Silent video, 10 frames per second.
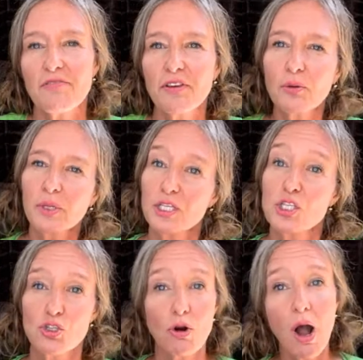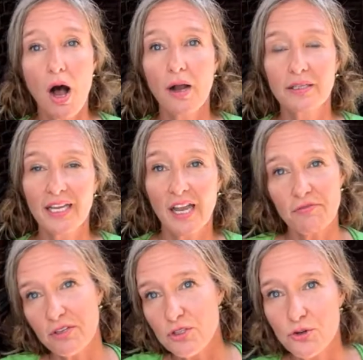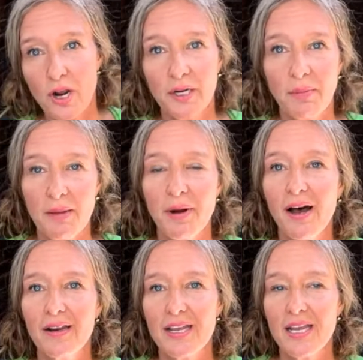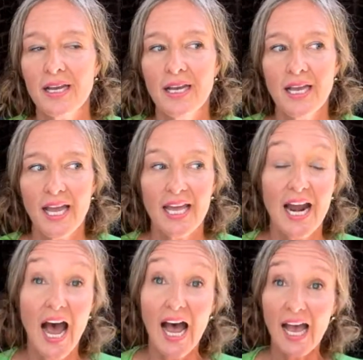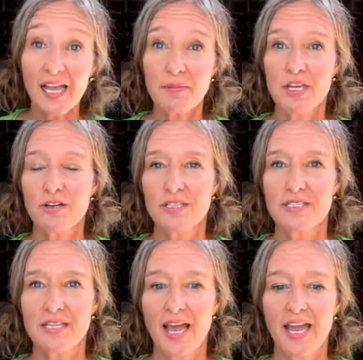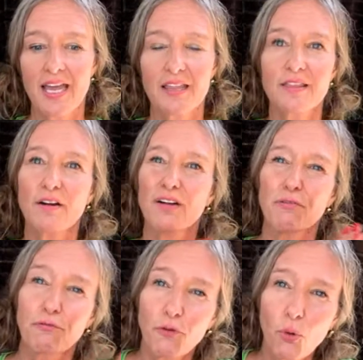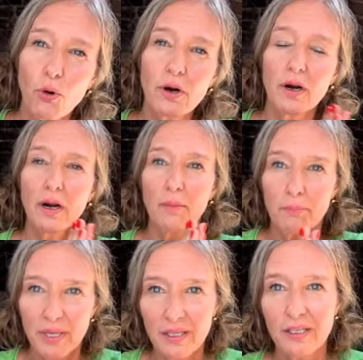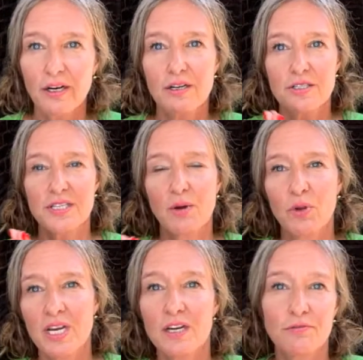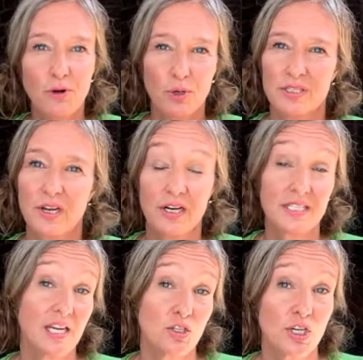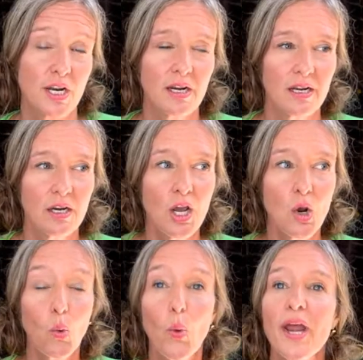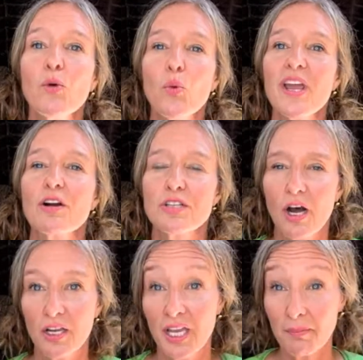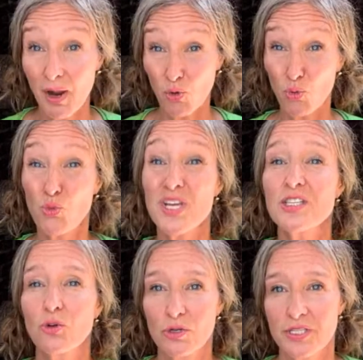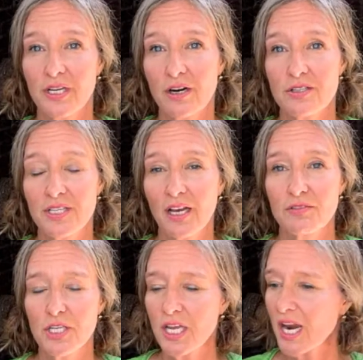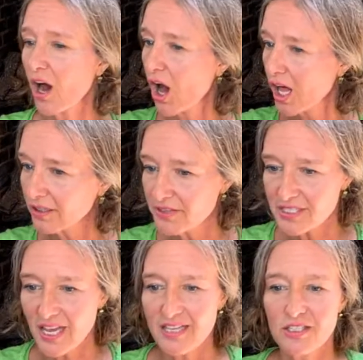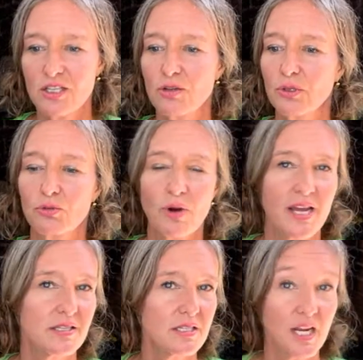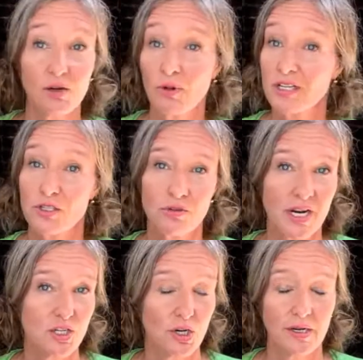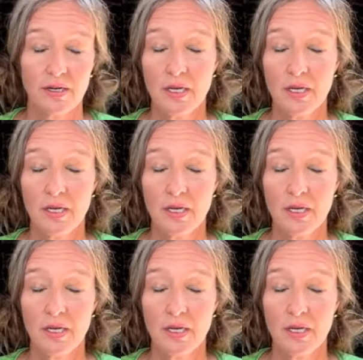feel really strong, like I feel strong in my body. And I'm here to say there are 4 pillars that we need to focus our attention on when we are talking about resourcing ourselves. And all of this has to do with rest and restoration.